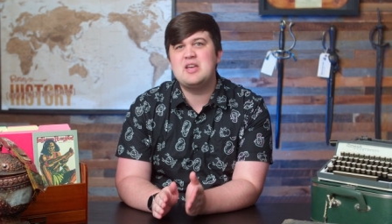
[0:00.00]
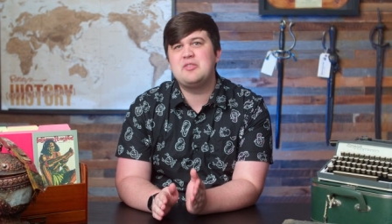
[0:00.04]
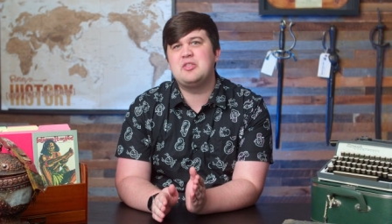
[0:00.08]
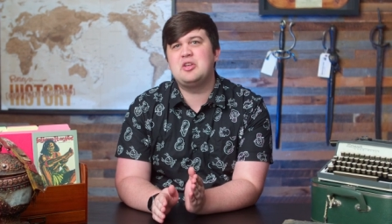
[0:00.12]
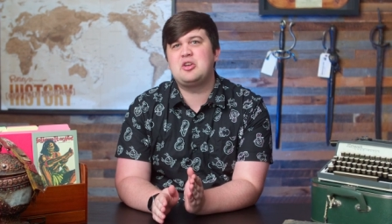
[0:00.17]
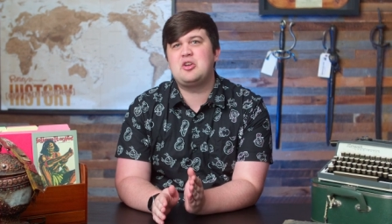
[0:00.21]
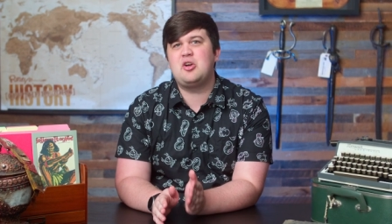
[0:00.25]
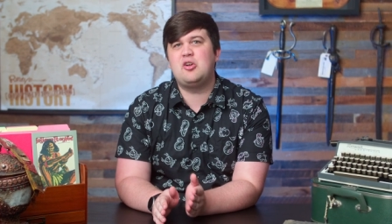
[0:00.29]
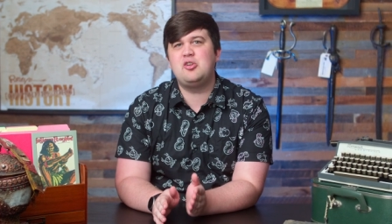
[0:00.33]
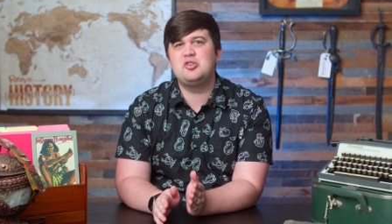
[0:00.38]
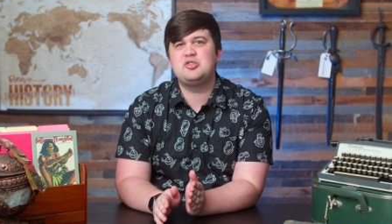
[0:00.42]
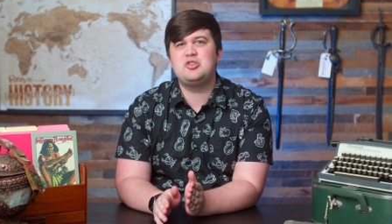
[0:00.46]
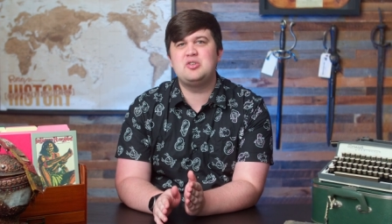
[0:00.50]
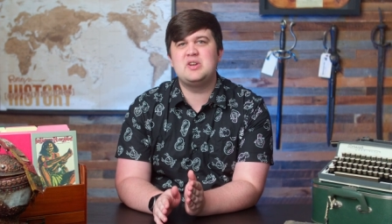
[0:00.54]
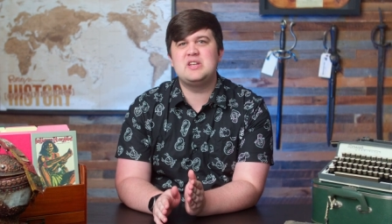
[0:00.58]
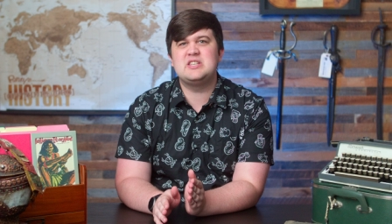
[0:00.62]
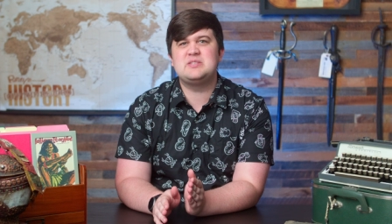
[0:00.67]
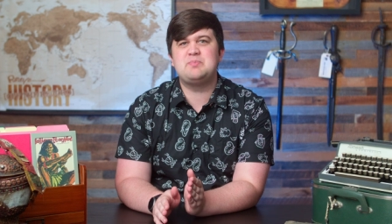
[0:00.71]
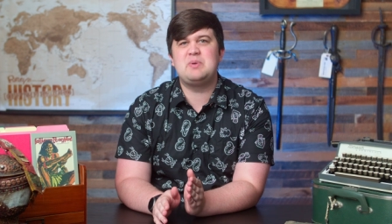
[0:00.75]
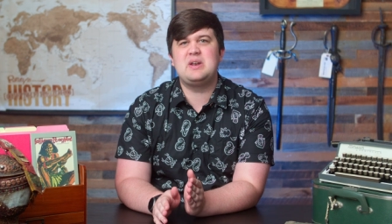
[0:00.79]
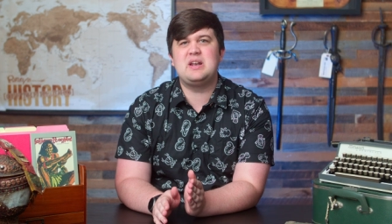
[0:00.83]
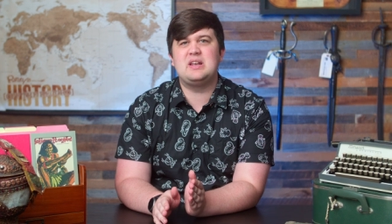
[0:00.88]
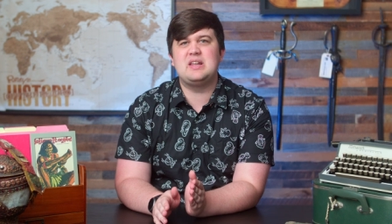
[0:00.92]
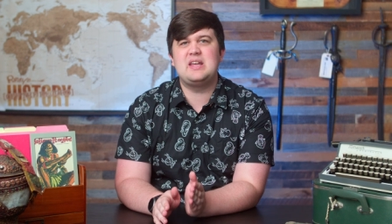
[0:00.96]
the cauldron
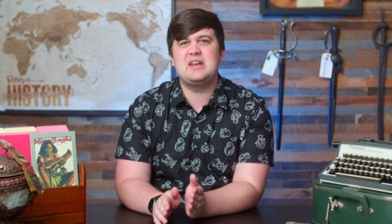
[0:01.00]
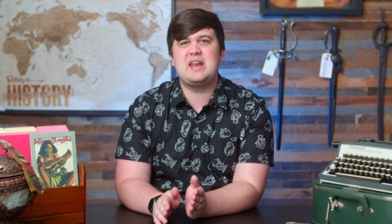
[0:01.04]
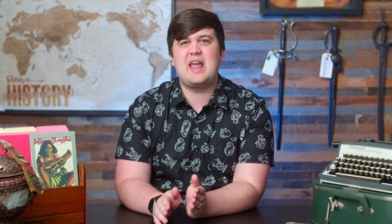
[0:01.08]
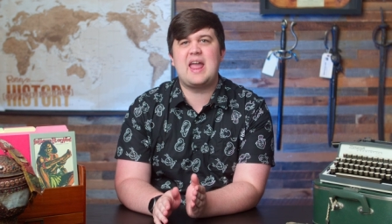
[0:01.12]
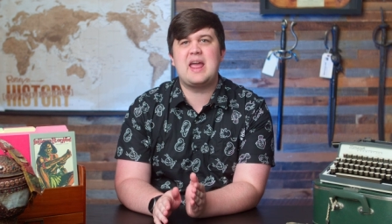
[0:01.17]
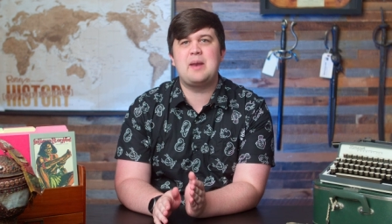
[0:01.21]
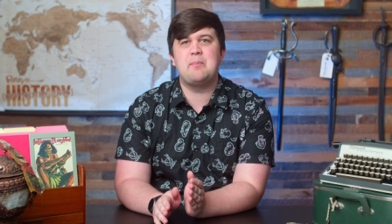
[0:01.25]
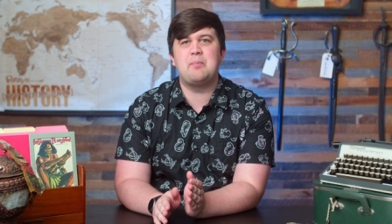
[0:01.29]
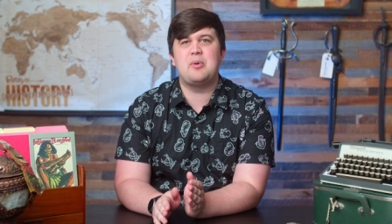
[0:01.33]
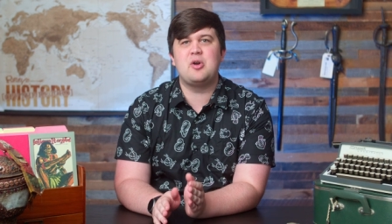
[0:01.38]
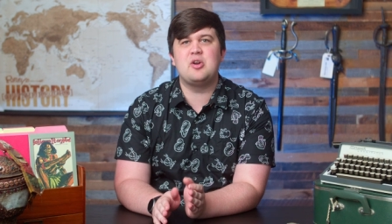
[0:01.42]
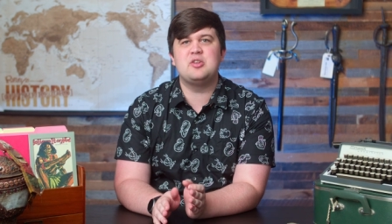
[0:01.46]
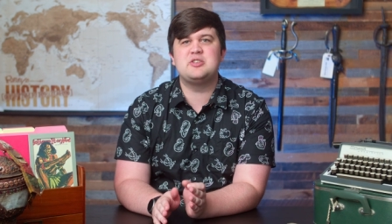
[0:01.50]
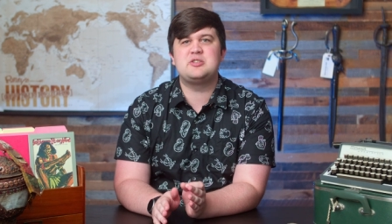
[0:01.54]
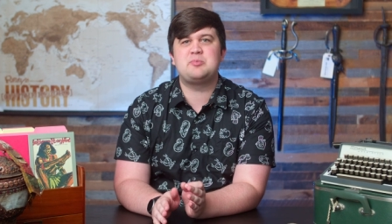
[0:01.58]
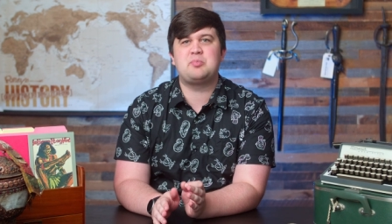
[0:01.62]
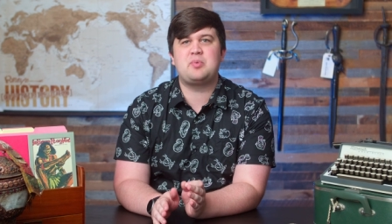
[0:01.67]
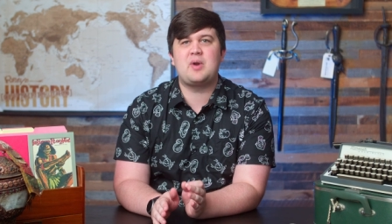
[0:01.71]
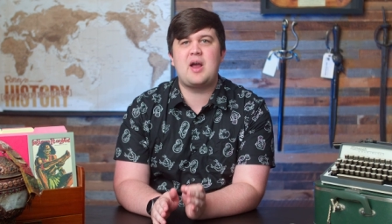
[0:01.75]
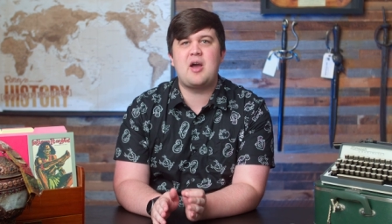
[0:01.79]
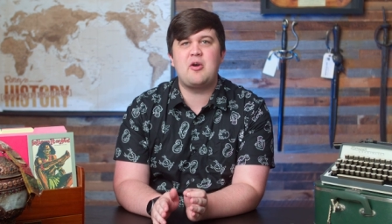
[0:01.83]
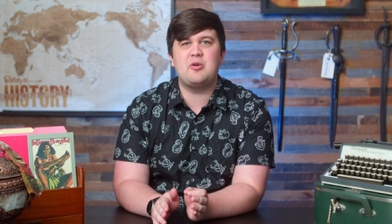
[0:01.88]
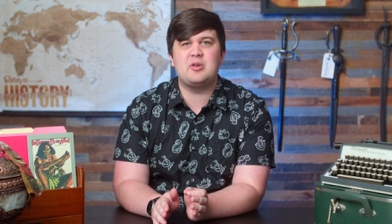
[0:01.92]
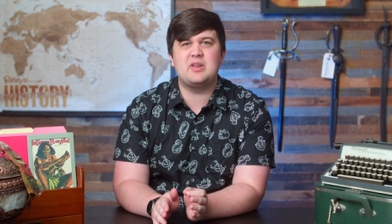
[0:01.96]
has been lit and burns
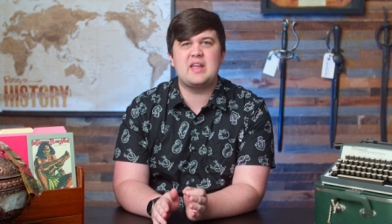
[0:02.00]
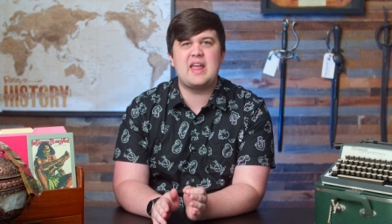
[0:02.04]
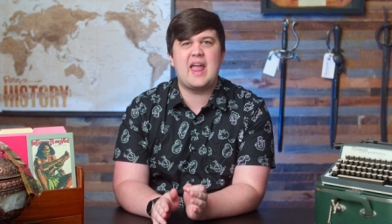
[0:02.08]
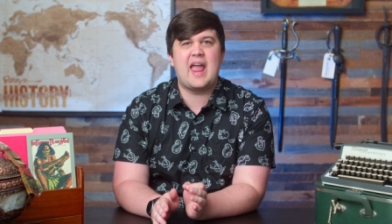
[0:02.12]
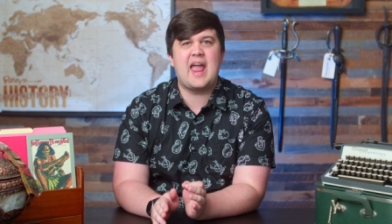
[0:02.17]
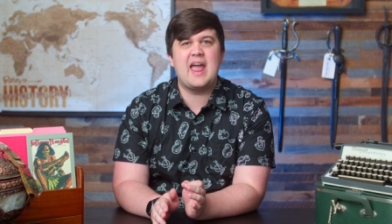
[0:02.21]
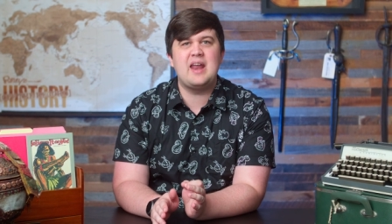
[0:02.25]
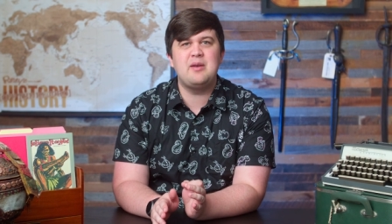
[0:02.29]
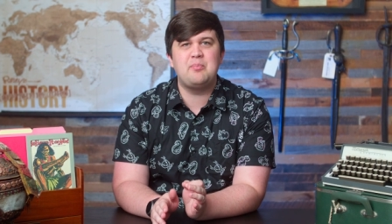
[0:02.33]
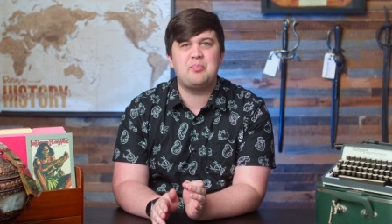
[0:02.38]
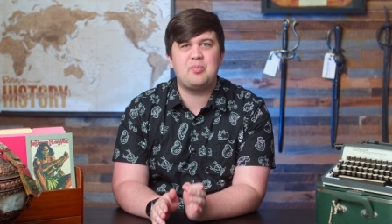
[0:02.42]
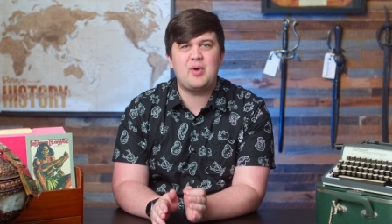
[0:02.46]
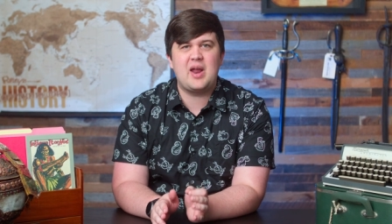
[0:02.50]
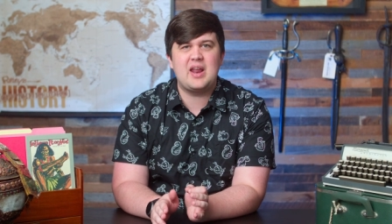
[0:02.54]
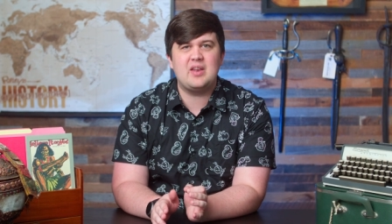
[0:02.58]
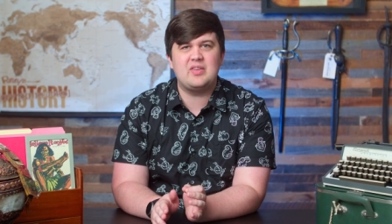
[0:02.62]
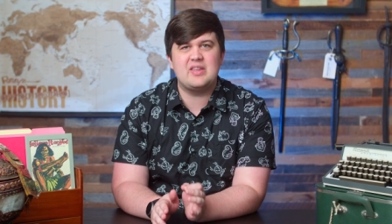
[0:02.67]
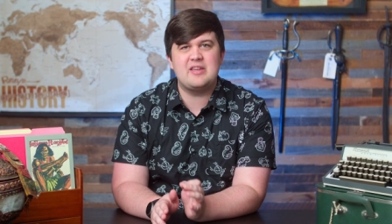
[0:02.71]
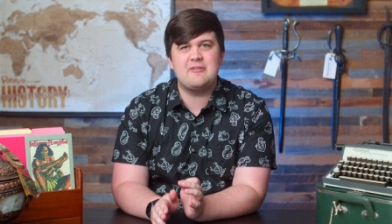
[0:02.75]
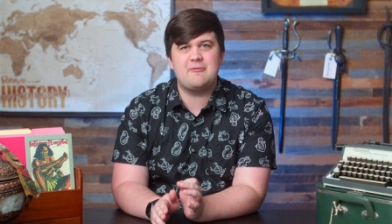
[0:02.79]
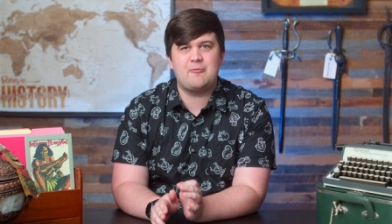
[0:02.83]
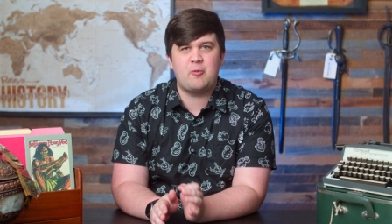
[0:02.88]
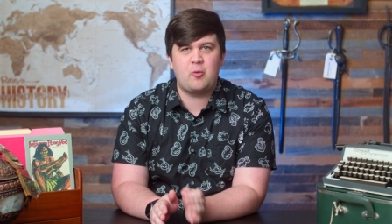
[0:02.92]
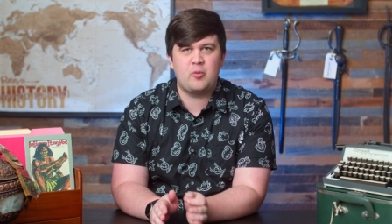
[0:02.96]
proudly and
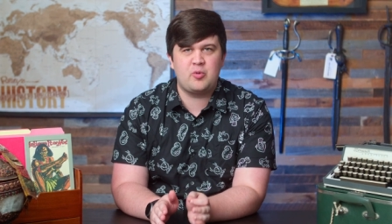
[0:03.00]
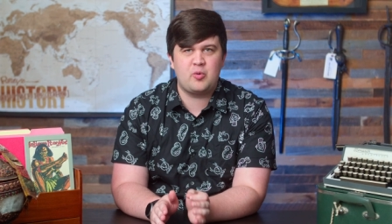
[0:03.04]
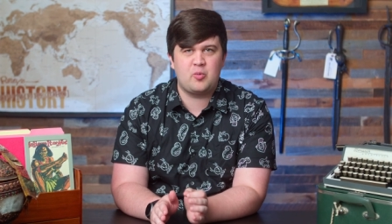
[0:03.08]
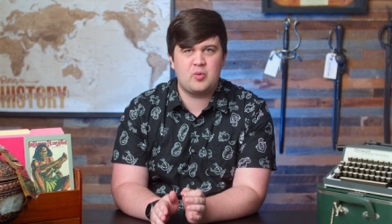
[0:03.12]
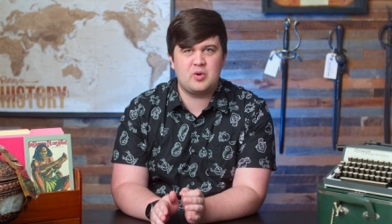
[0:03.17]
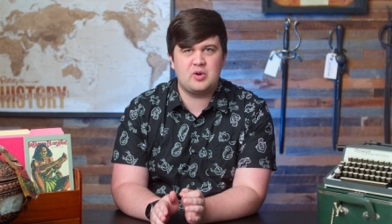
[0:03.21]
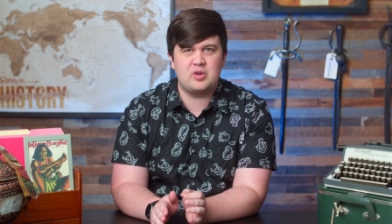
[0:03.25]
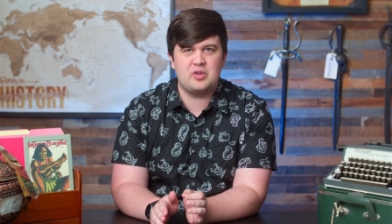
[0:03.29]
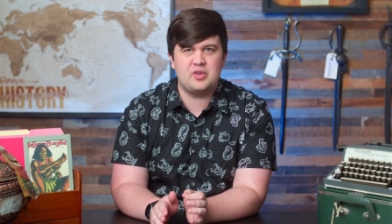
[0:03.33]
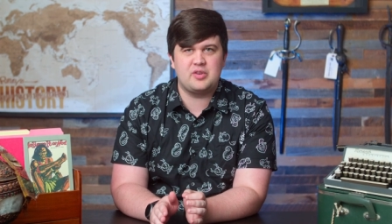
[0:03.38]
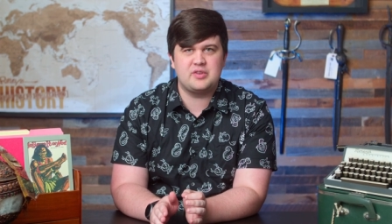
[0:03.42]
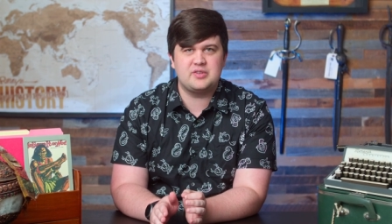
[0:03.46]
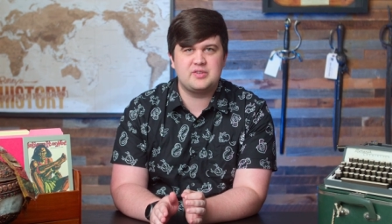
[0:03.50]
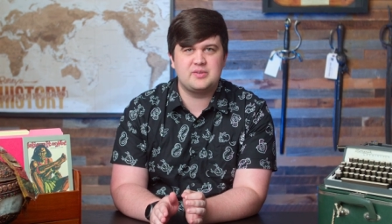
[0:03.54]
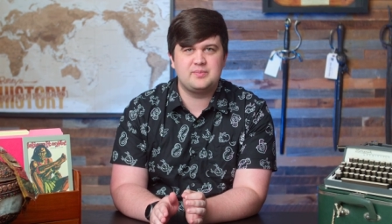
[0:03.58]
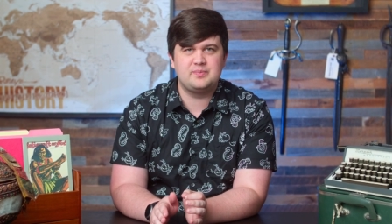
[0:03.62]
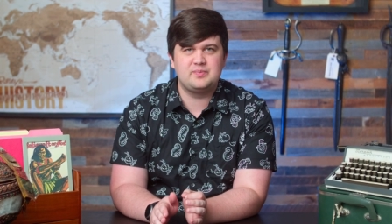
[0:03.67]
brightly for the world.